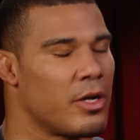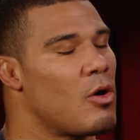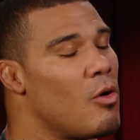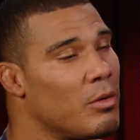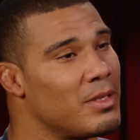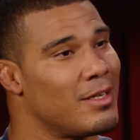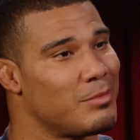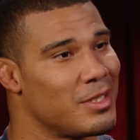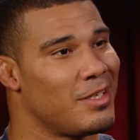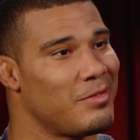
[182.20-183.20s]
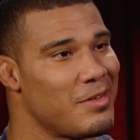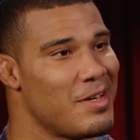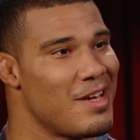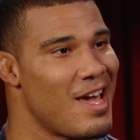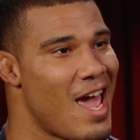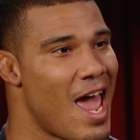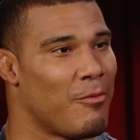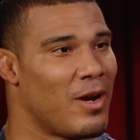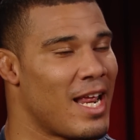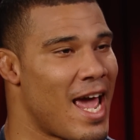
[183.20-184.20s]
Corbin, I believe. And
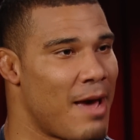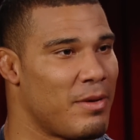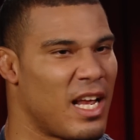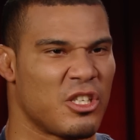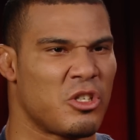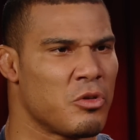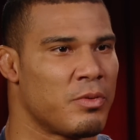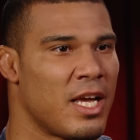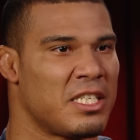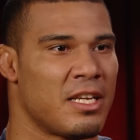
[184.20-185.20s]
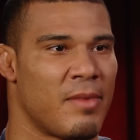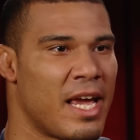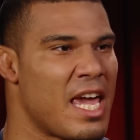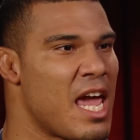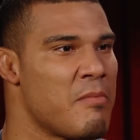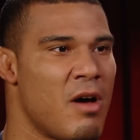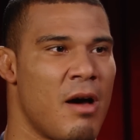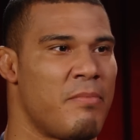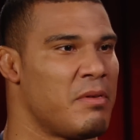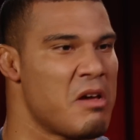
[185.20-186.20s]
when it happened, I suplexed him and I came
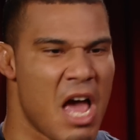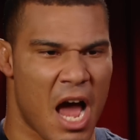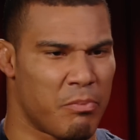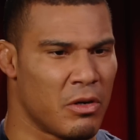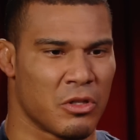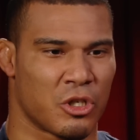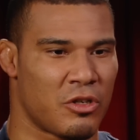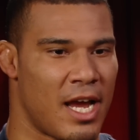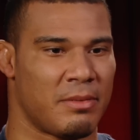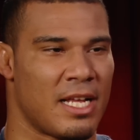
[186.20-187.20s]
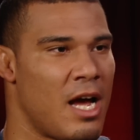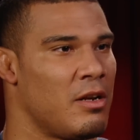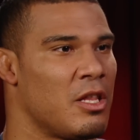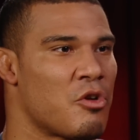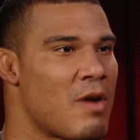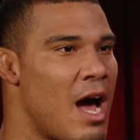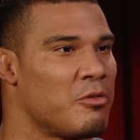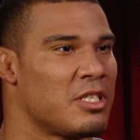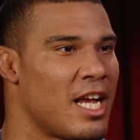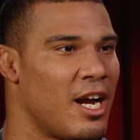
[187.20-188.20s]
up and I pulled the straps down and the crowd
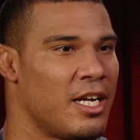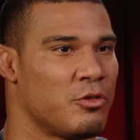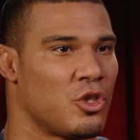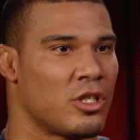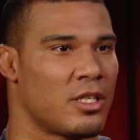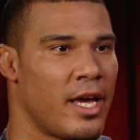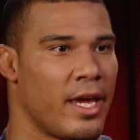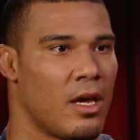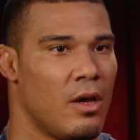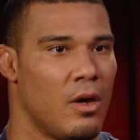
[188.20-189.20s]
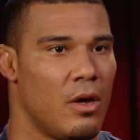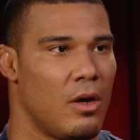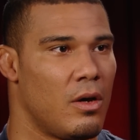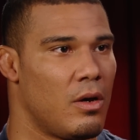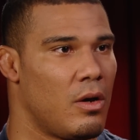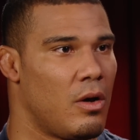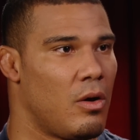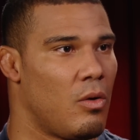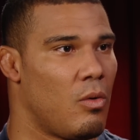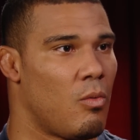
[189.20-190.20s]
was there and it was just like,
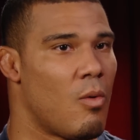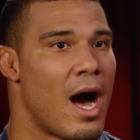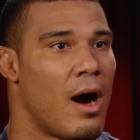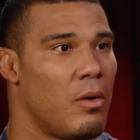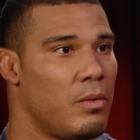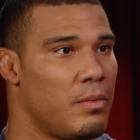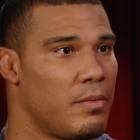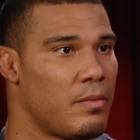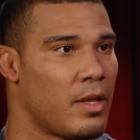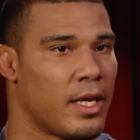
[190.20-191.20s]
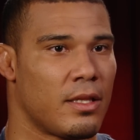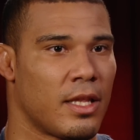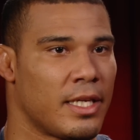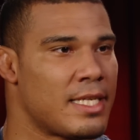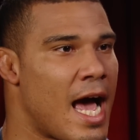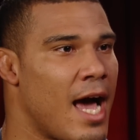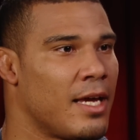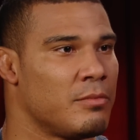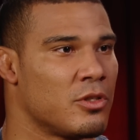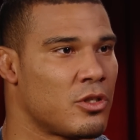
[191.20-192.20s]
wow, like like
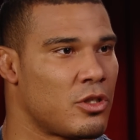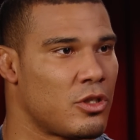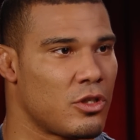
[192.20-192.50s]
time just